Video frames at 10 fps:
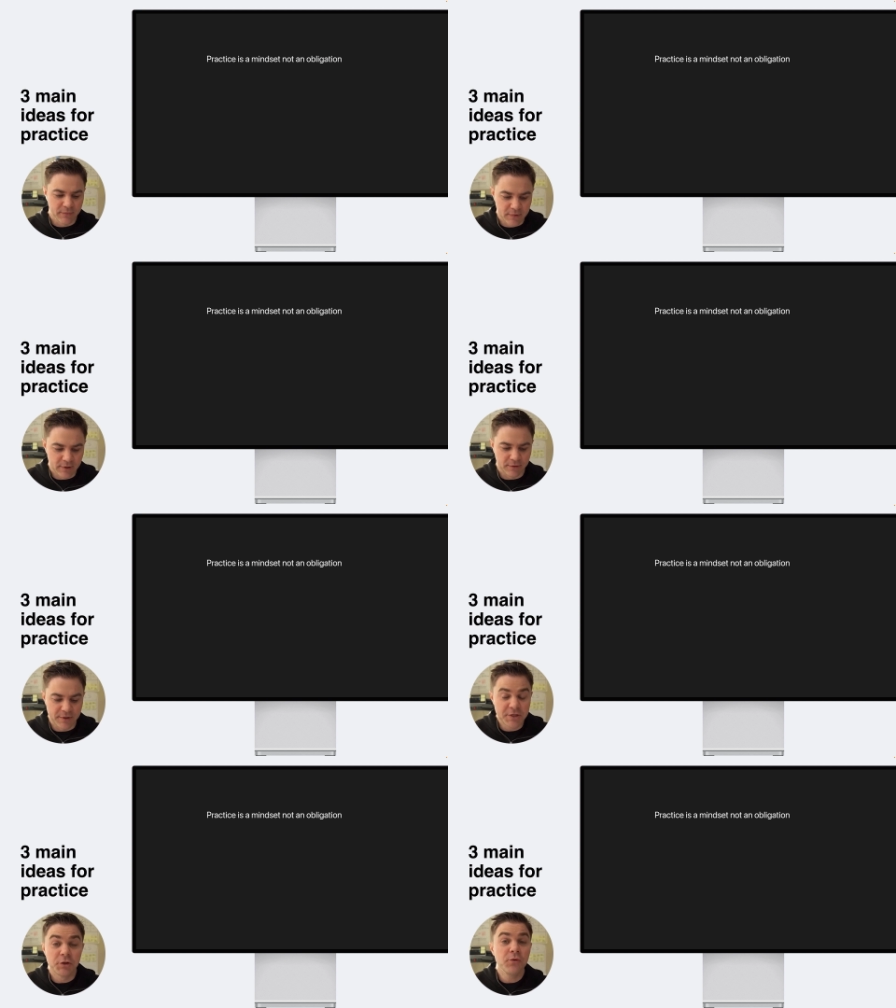
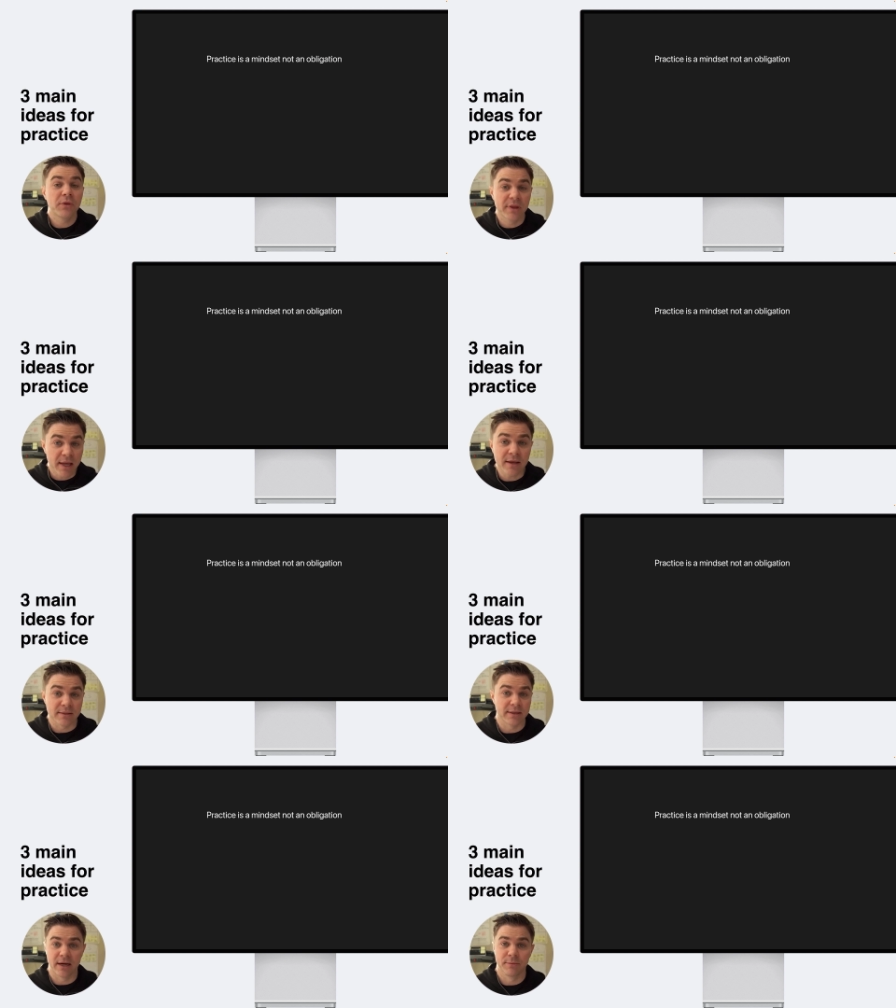these new things
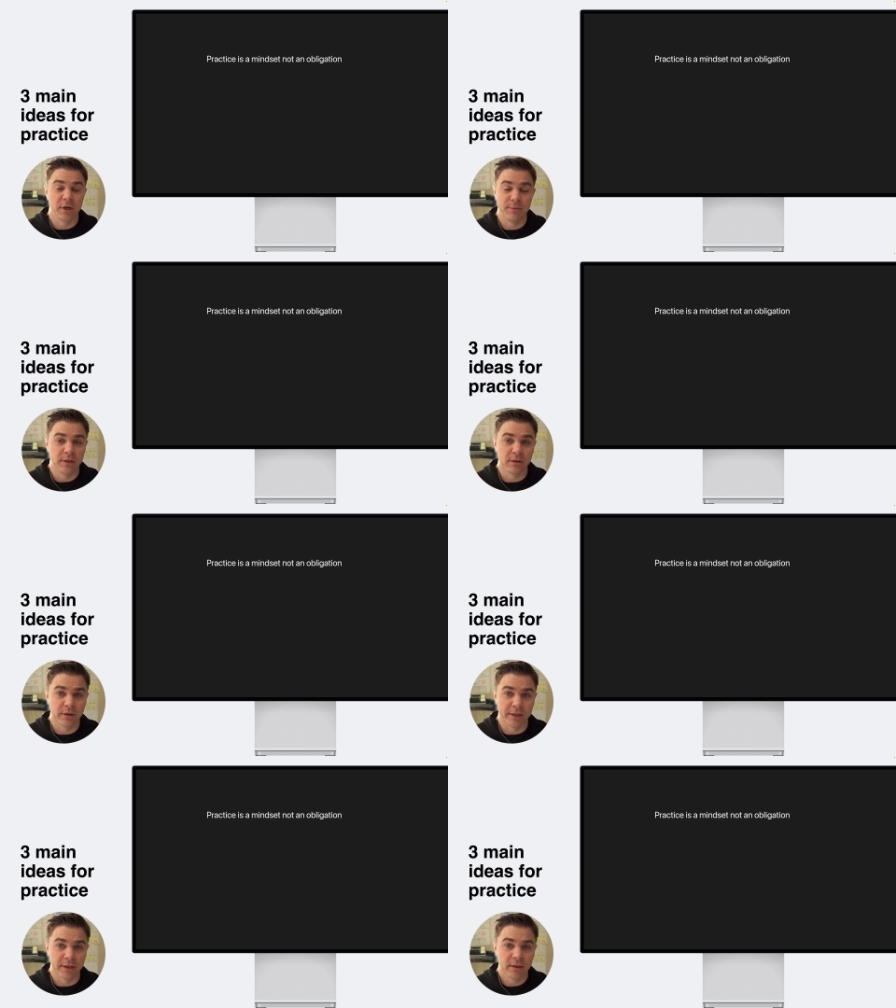that I'm going to be
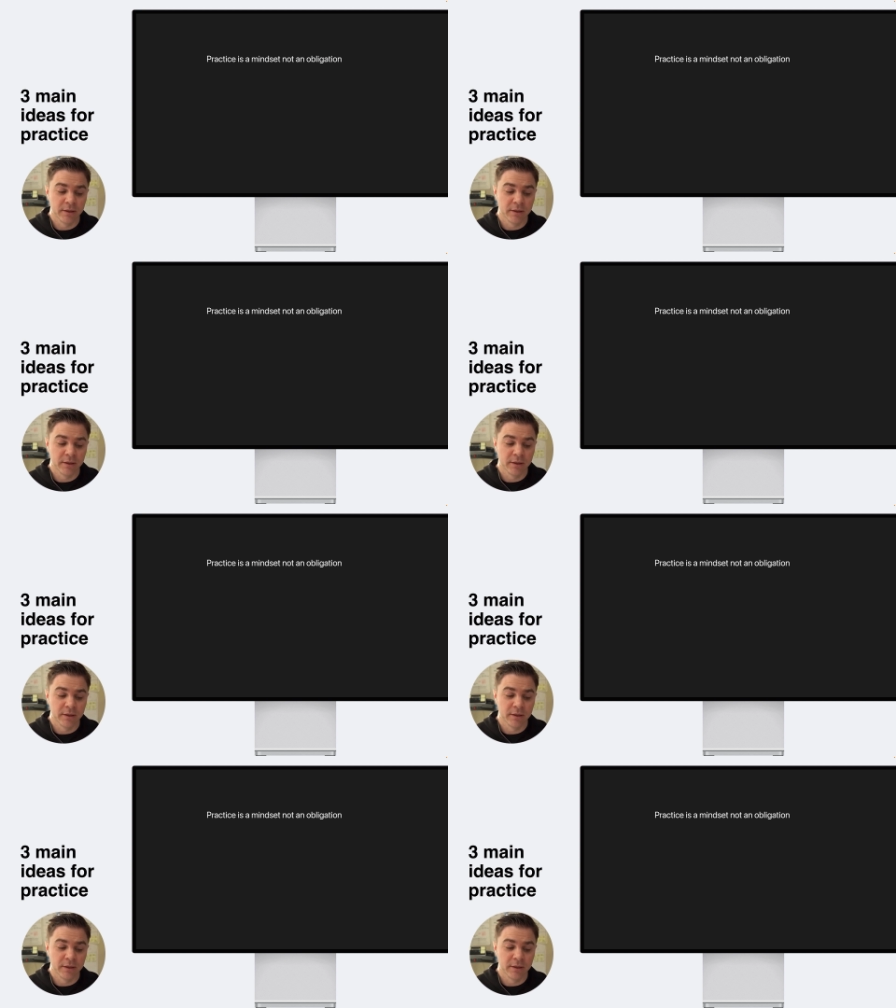learning.